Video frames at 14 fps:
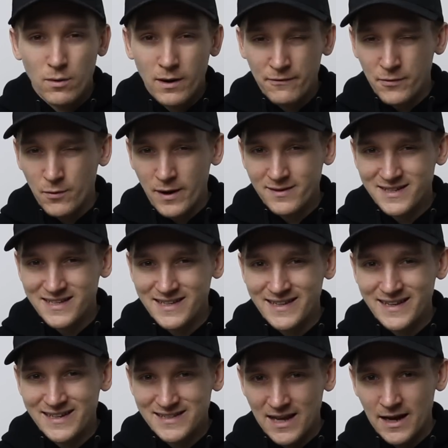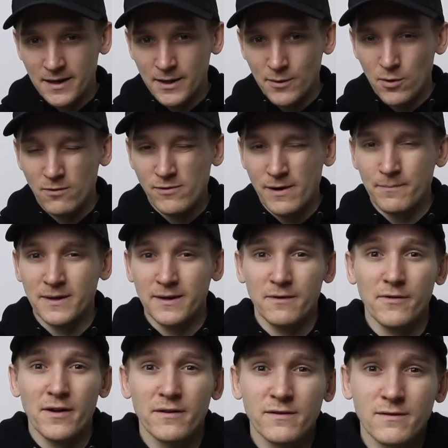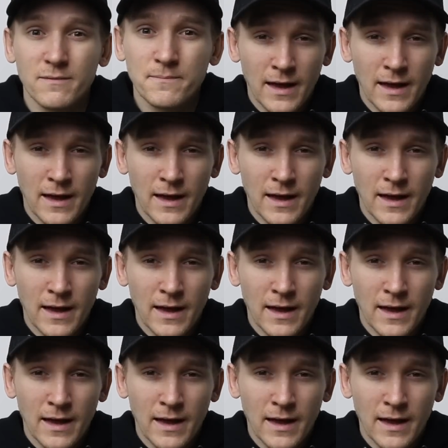We'll have to wait and see exactly what Redmi give us.